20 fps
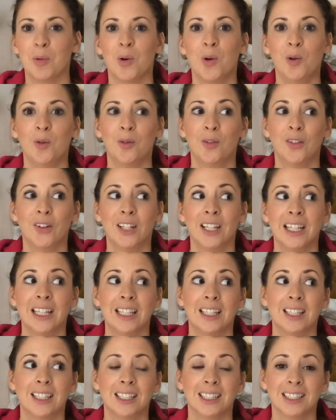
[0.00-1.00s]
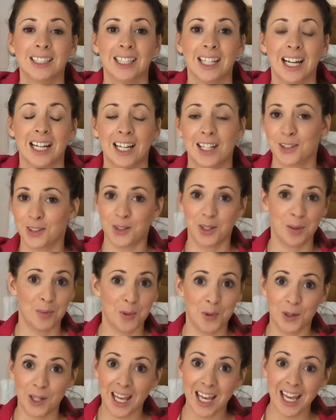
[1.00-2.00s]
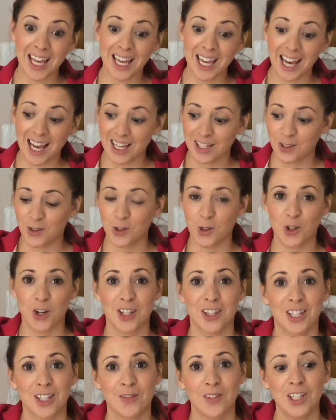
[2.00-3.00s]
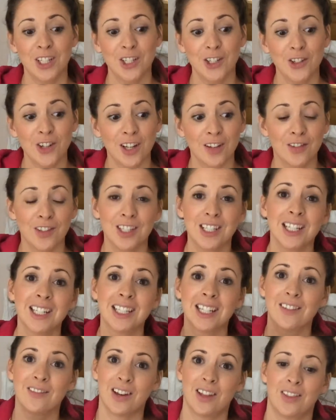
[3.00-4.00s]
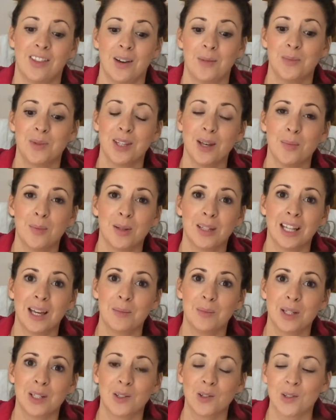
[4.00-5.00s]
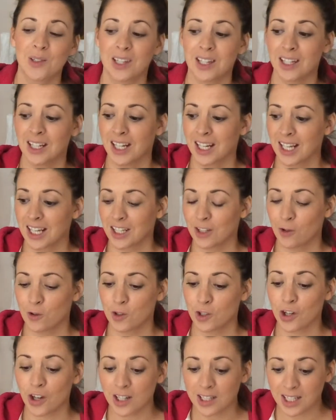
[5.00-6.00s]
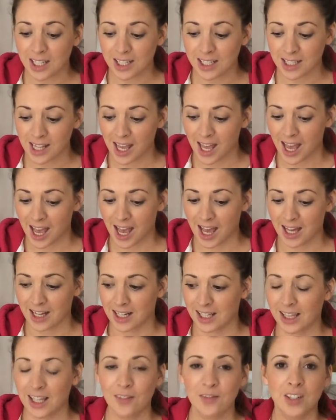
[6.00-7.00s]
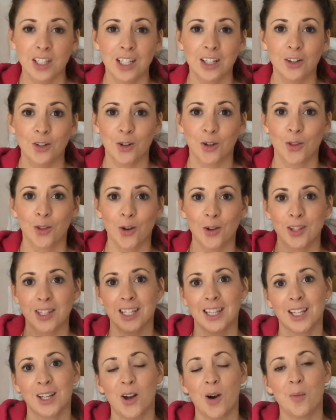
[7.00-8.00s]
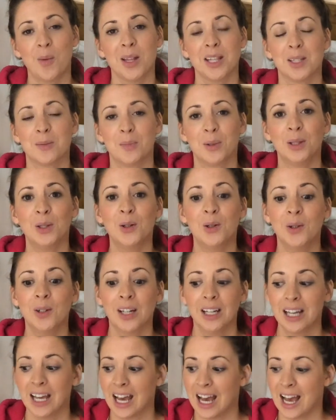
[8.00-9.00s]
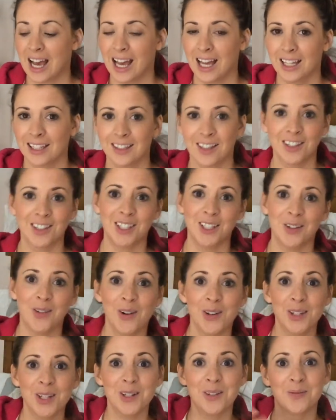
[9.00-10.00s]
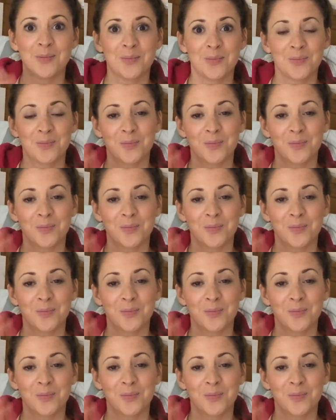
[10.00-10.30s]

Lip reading: Hopefully I answered them okay and you enjoyed this video. If you did, give it a thumbs up and let me know that you enjoyed it, and I'd love to hear your thoughts in the comments below, and I'll see you all soon.